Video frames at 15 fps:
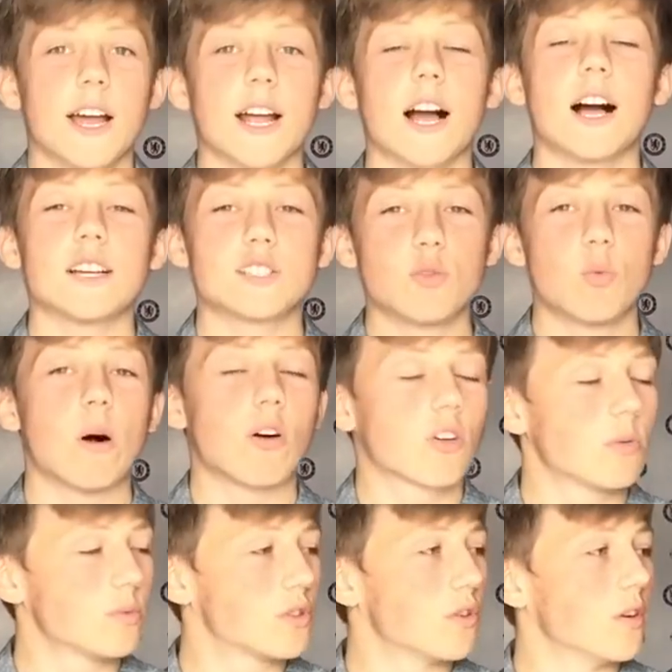Hey guys and
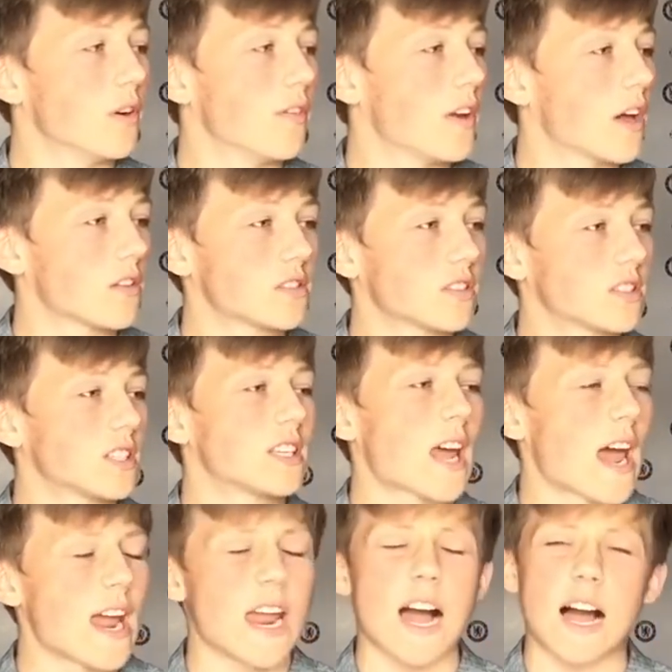welcome to a new video. So
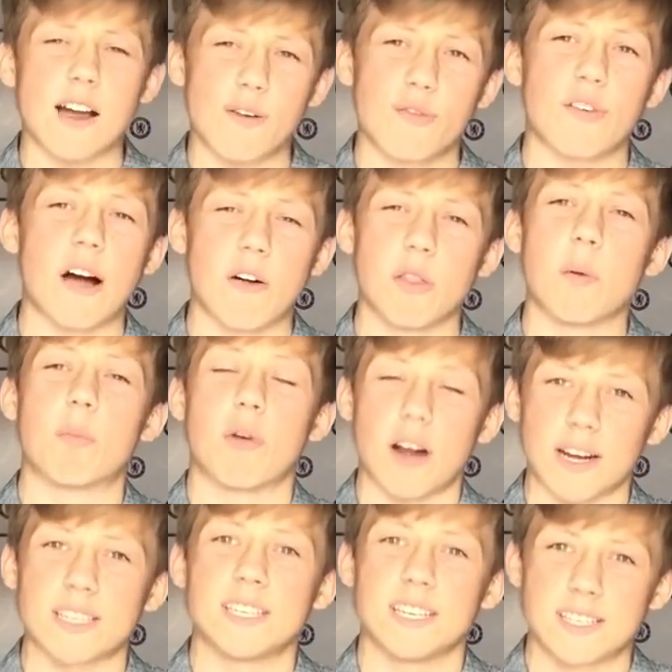today I have found the
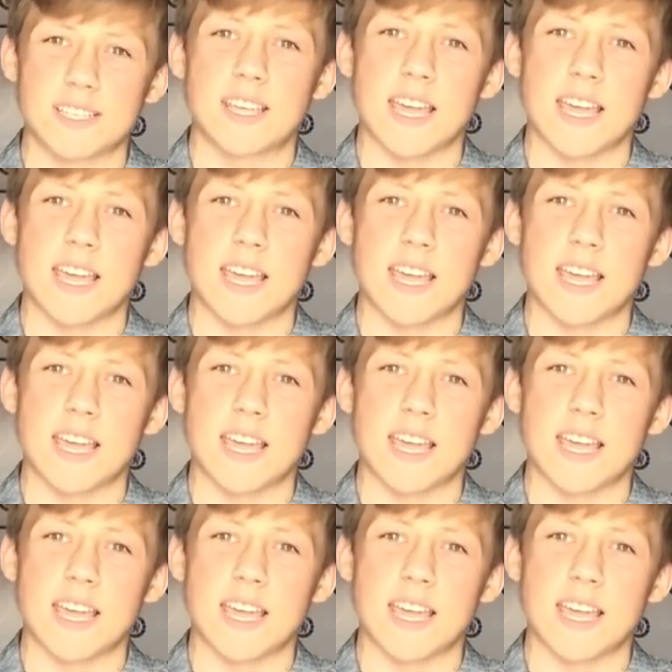brattiest